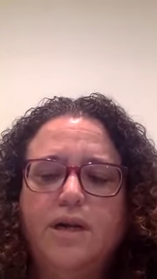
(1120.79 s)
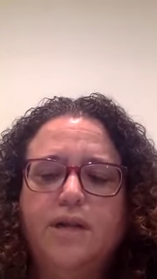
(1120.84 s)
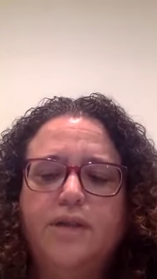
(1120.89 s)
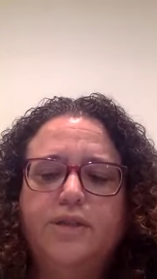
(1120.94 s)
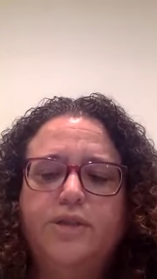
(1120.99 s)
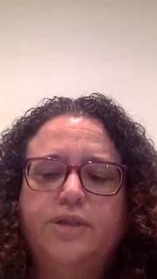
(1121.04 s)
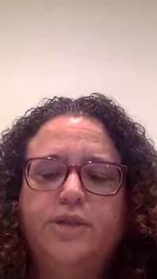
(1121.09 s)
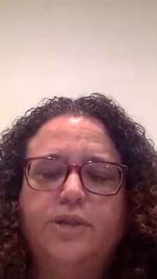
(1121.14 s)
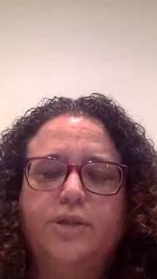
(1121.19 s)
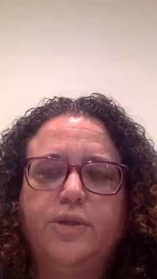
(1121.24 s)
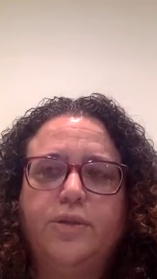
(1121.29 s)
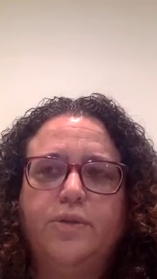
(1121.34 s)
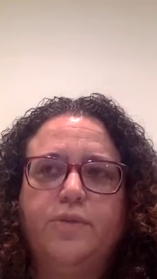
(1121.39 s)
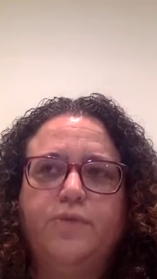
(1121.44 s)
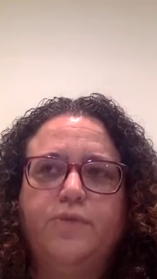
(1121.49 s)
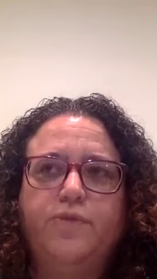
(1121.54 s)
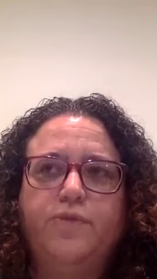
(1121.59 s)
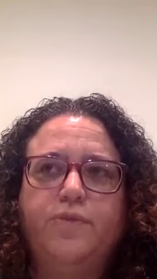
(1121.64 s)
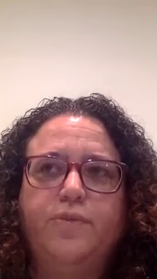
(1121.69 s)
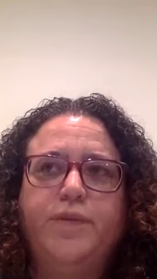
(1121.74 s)

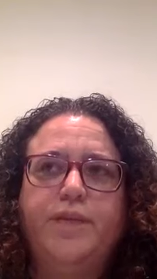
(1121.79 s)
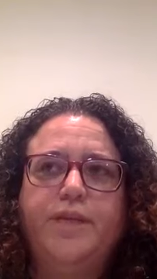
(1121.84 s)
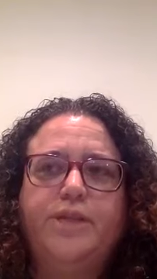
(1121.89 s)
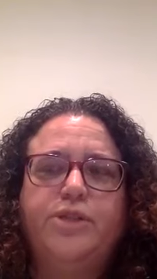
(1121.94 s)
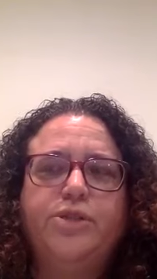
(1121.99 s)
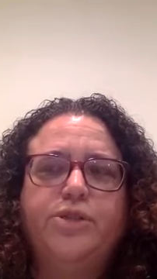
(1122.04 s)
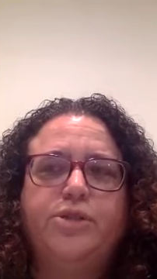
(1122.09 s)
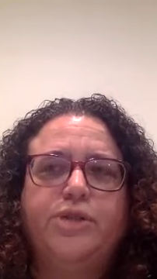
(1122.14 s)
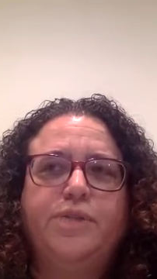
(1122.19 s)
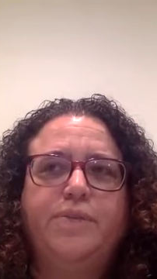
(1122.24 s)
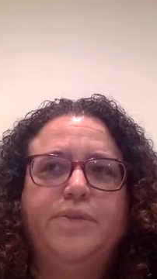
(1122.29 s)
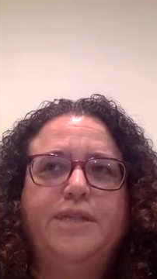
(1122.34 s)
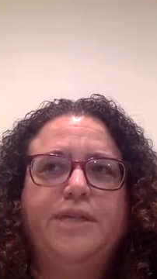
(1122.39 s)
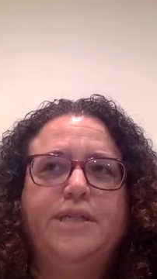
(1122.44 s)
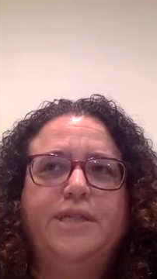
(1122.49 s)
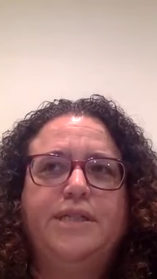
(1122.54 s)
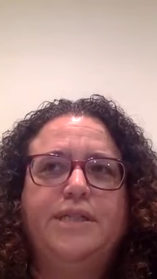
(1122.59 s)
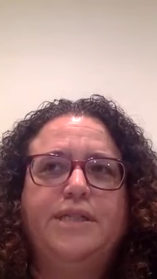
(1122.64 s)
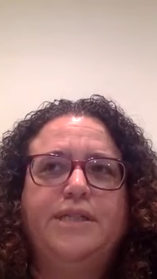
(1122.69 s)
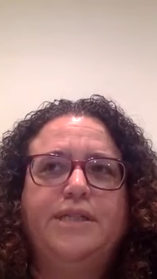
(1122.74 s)
So for me, treatment
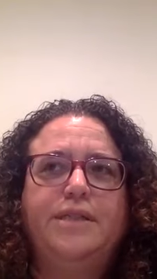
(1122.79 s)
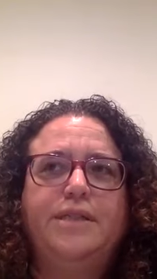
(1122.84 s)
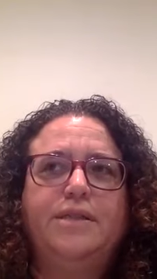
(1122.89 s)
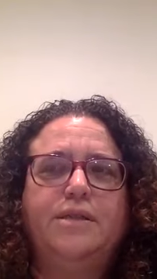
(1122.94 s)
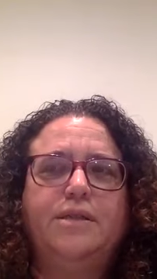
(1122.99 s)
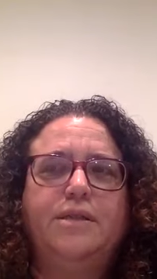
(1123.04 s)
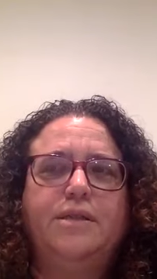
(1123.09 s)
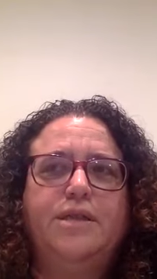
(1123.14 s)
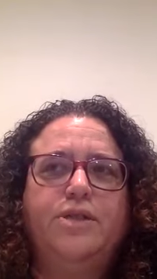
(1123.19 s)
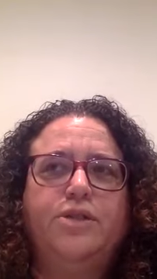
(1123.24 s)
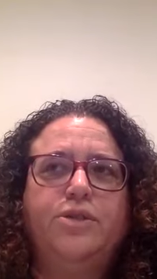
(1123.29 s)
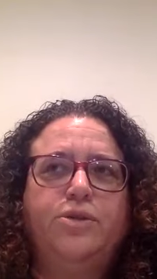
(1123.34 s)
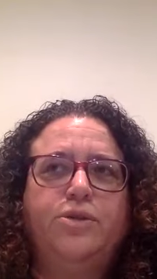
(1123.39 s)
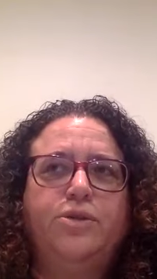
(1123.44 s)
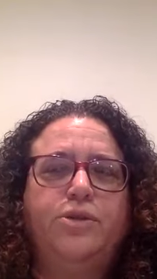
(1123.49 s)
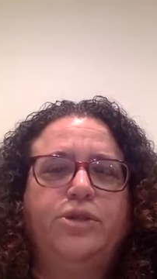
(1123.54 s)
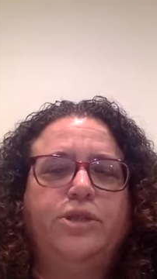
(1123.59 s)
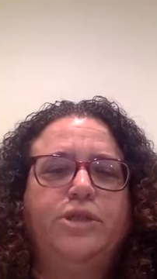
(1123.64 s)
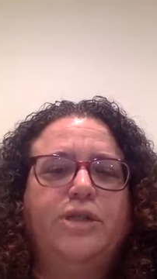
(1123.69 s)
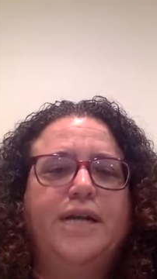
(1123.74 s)
is
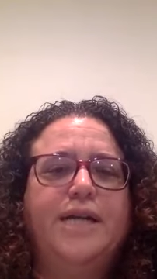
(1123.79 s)
crucial.